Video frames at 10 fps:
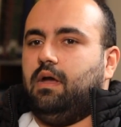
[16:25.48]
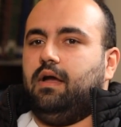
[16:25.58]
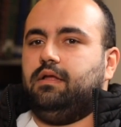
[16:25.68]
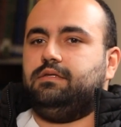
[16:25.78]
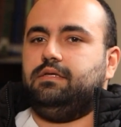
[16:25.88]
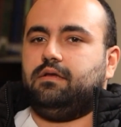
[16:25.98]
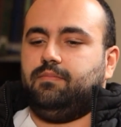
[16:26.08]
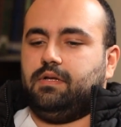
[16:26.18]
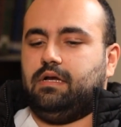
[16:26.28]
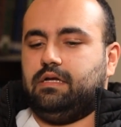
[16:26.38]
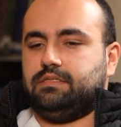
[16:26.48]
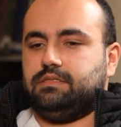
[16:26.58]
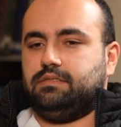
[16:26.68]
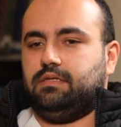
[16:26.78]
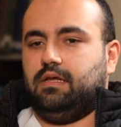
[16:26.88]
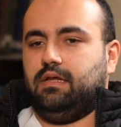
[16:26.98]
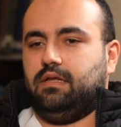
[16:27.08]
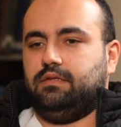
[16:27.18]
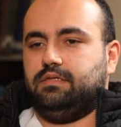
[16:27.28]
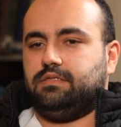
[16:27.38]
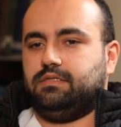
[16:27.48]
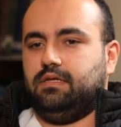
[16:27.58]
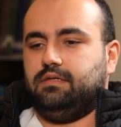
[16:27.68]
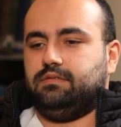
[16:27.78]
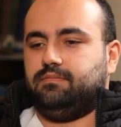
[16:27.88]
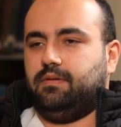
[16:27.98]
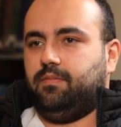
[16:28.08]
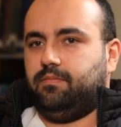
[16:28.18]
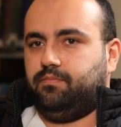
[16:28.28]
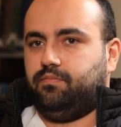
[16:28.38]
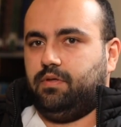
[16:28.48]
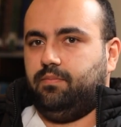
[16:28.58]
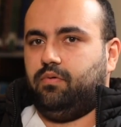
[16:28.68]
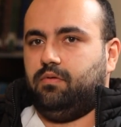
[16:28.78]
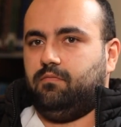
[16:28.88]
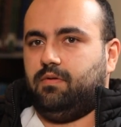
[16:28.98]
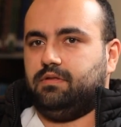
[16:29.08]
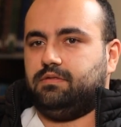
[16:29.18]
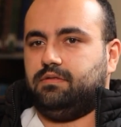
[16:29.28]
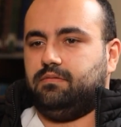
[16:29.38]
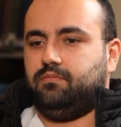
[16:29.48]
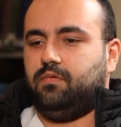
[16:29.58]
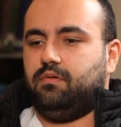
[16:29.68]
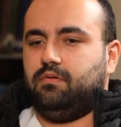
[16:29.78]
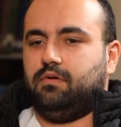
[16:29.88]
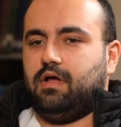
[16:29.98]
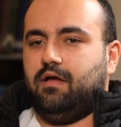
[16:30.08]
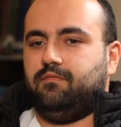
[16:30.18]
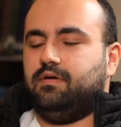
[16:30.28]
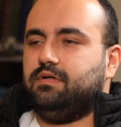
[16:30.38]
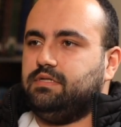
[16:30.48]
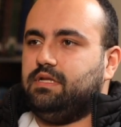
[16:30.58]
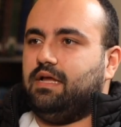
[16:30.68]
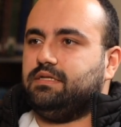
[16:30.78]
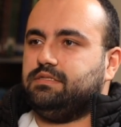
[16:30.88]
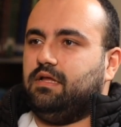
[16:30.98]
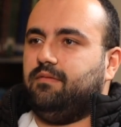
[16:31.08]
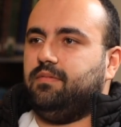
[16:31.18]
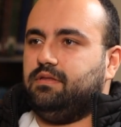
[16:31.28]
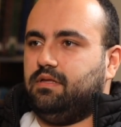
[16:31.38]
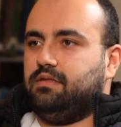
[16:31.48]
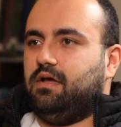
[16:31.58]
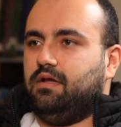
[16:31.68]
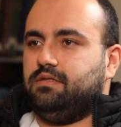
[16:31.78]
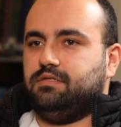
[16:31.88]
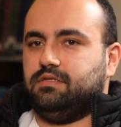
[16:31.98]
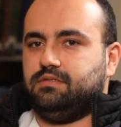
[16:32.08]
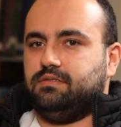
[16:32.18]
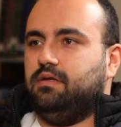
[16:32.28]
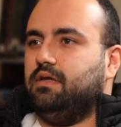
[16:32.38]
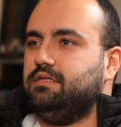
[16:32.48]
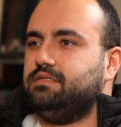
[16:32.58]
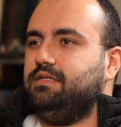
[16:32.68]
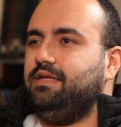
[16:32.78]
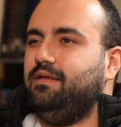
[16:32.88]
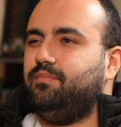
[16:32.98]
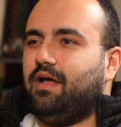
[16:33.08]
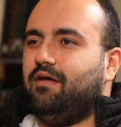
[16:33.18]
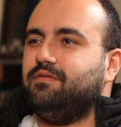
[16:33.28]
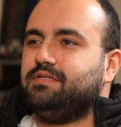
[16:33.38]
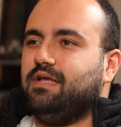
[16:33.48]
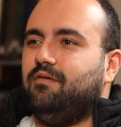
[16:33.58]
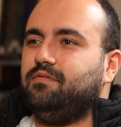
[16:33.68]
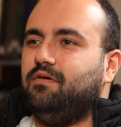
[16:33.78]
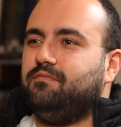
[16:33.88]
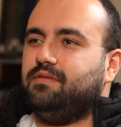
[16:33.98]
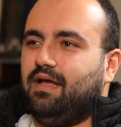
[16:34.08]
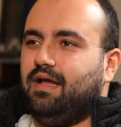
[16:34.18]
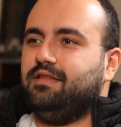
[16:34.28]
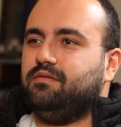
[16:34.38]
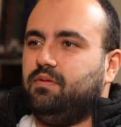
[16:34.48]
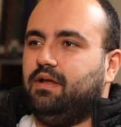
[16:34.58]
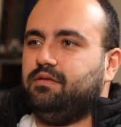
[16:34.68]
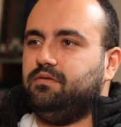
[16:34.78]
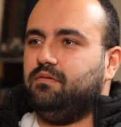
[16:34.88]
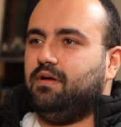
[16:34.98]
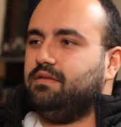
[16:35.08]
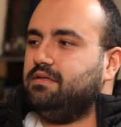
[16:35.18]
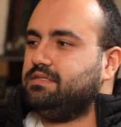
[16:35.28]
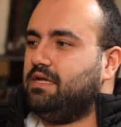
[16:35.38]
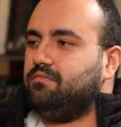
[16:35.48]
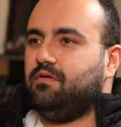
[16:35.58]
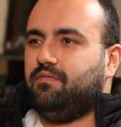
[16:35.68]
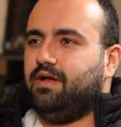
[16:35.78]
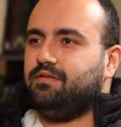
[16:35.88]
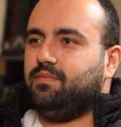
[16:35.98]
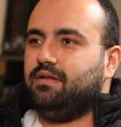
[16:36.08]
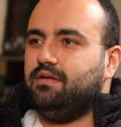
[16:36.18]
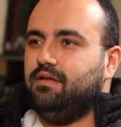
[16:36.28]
I think because these days maybe people want more, have a relaxed time in the night, just sleep, have a sound of the handpan, and the sound of handpan,